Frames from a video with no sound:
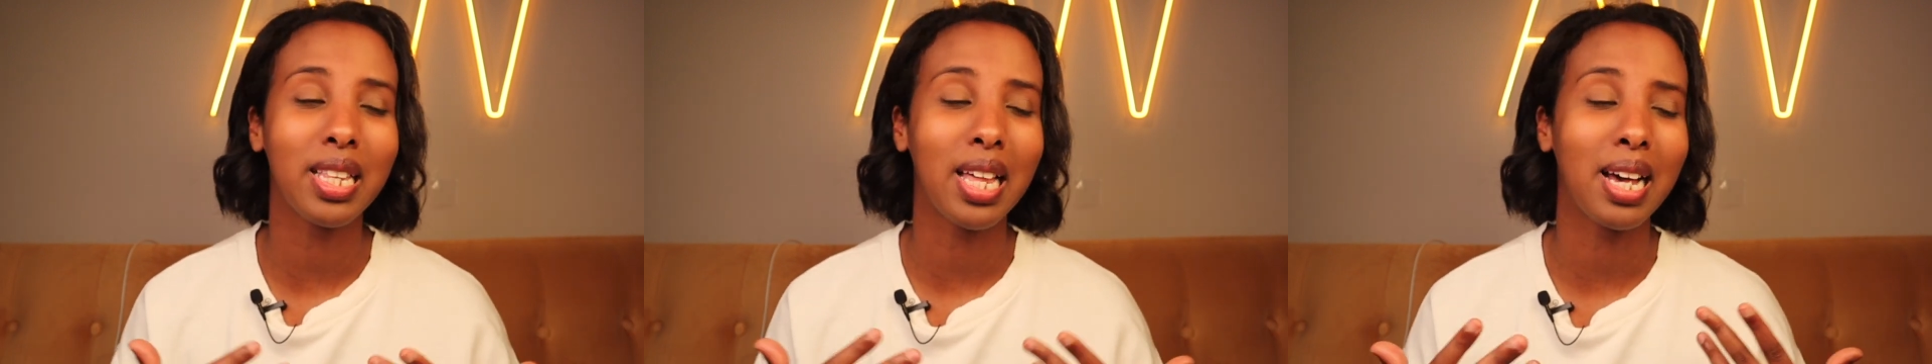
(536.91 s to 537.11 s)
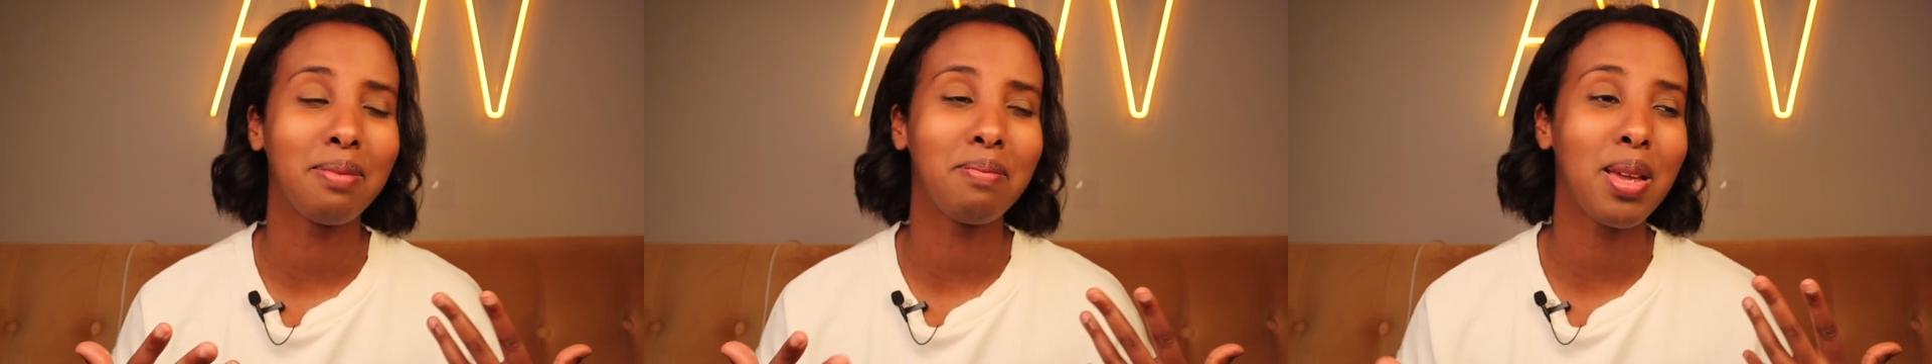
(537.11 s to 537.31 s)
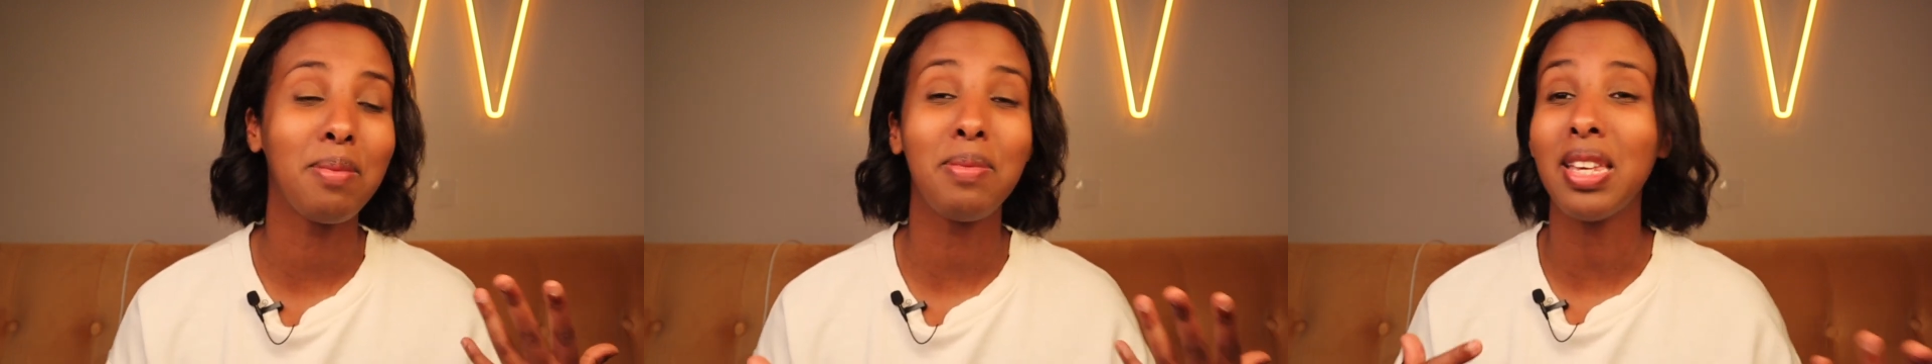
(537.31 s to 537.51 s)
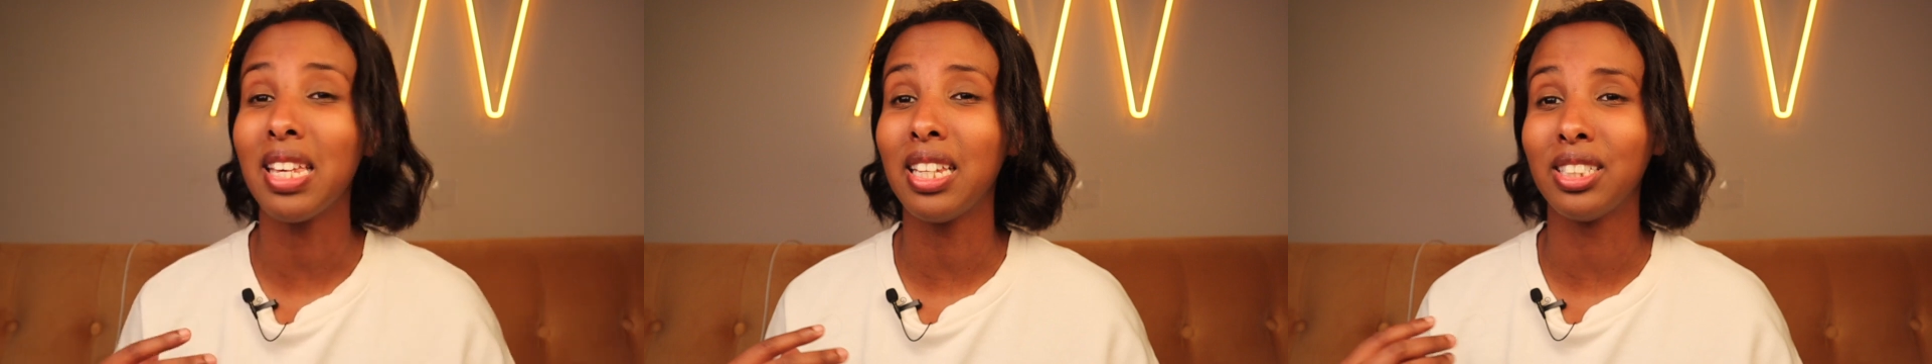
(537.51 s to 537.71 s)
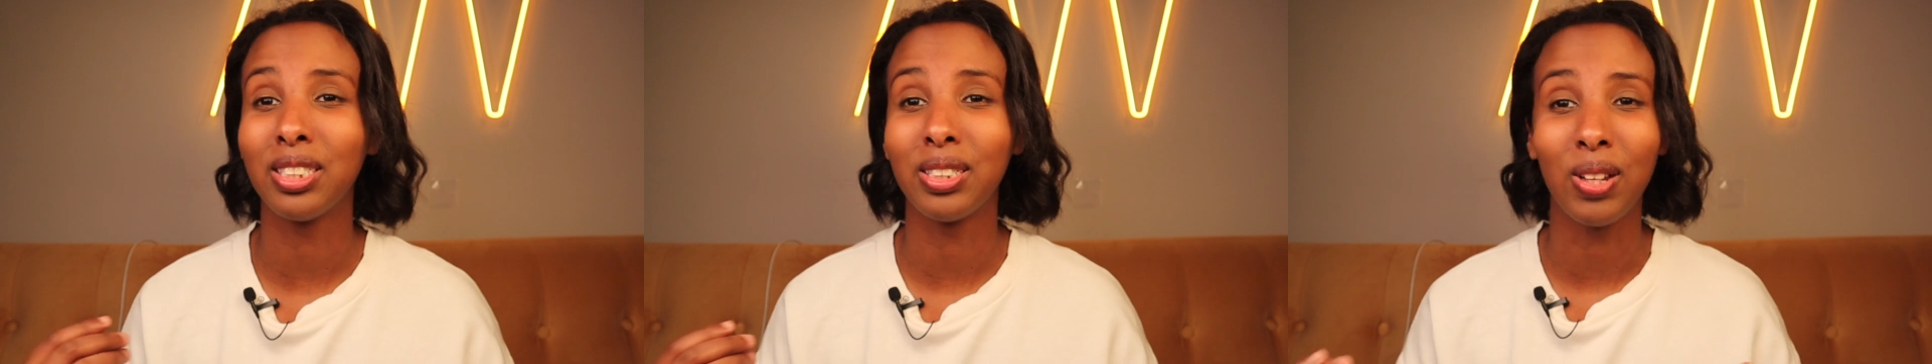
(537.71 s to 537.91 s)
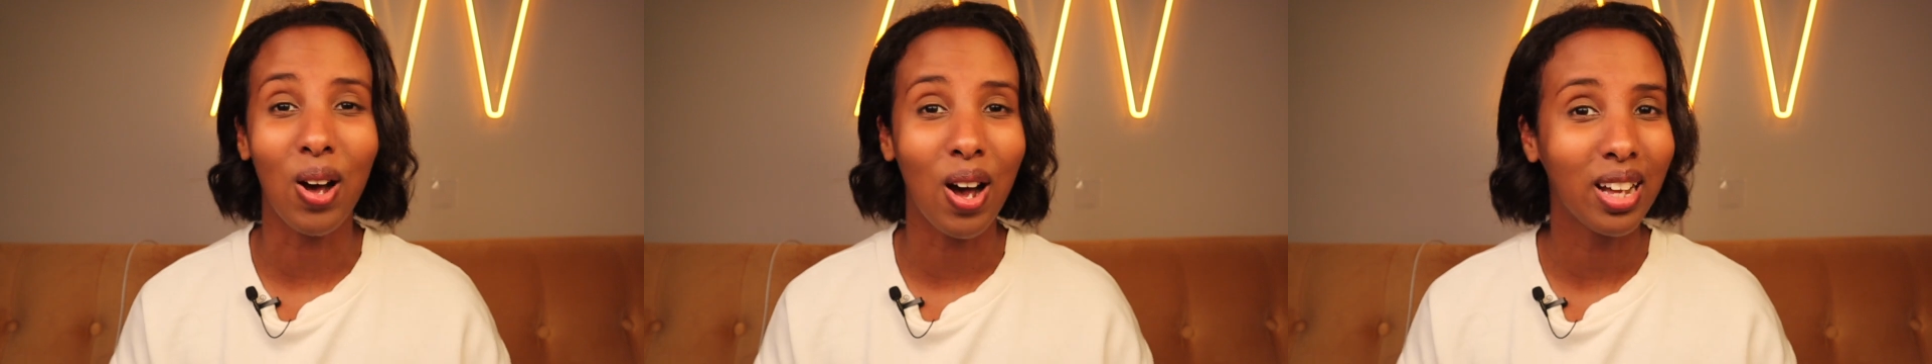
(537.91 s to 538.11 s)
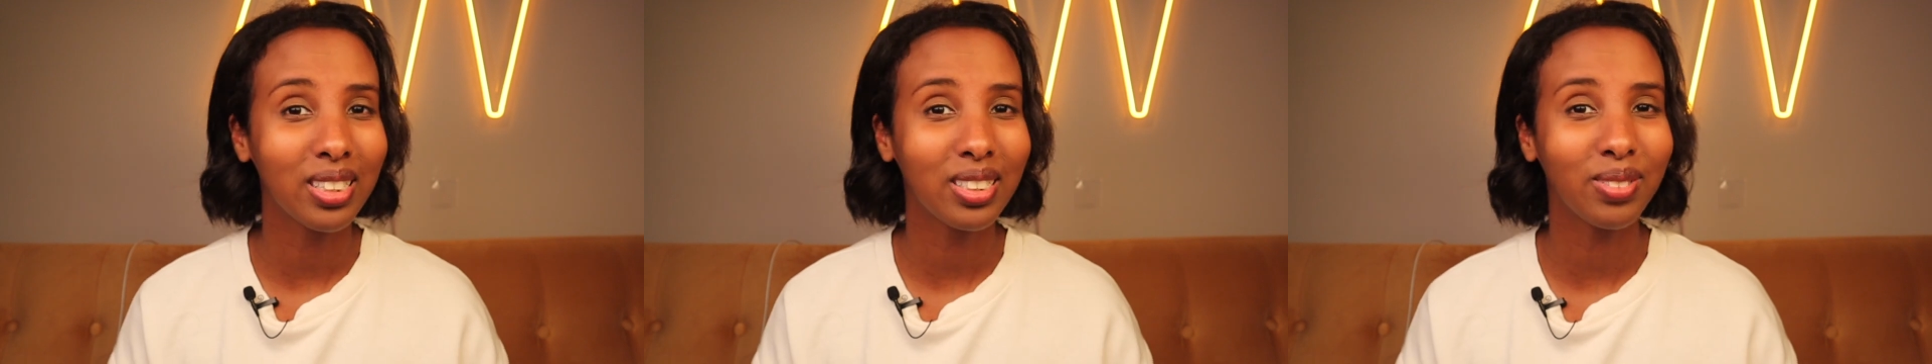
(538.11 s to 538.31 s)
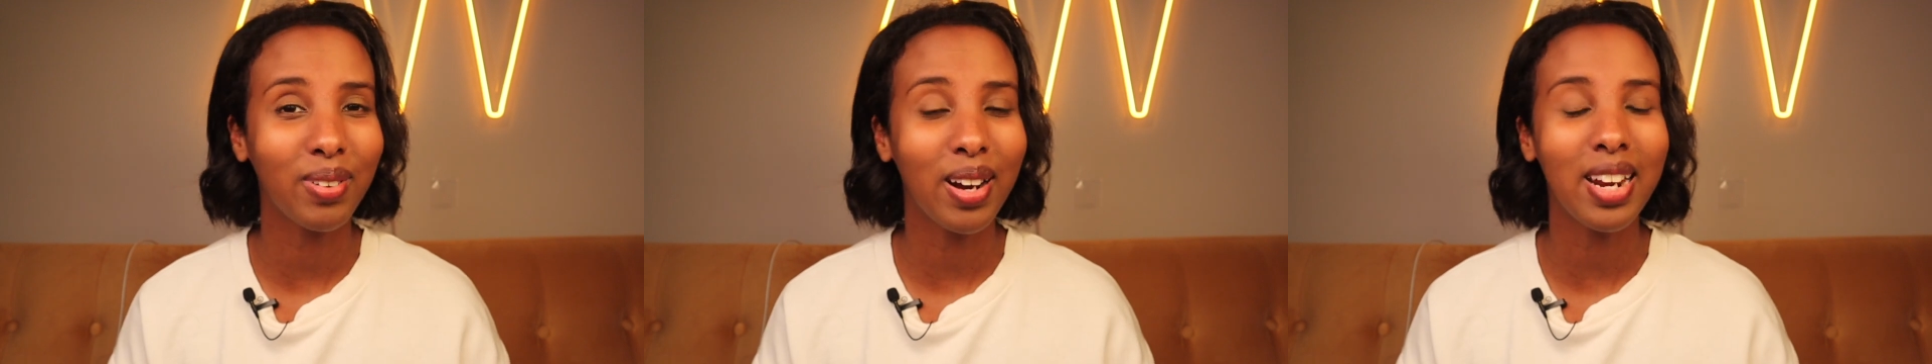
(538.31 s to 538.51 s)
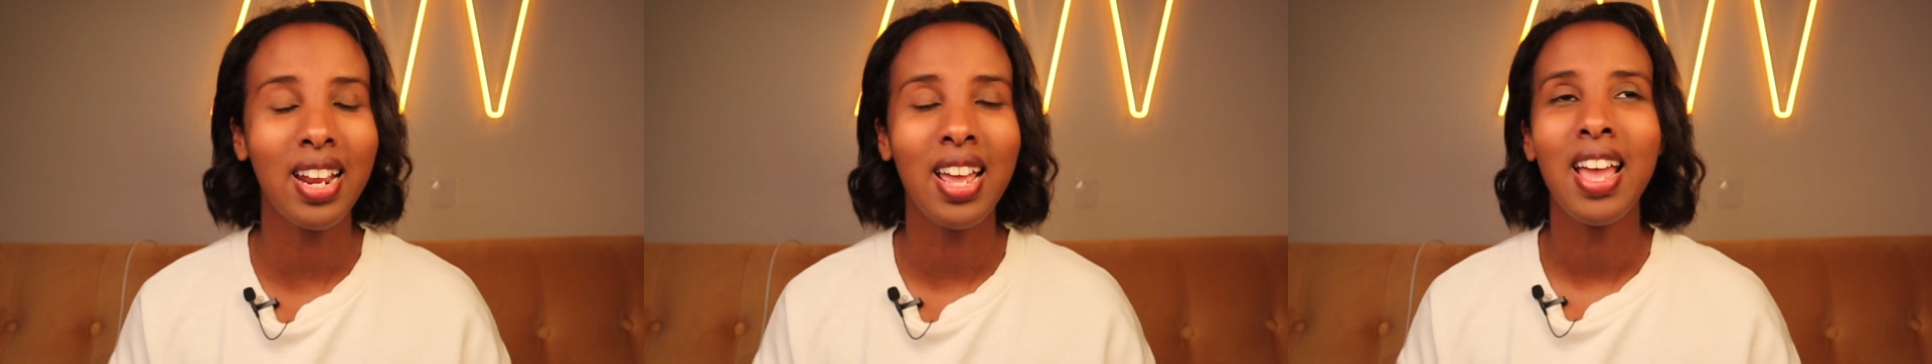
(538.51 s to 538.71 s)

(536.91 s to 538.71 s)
that maybe he's not, right?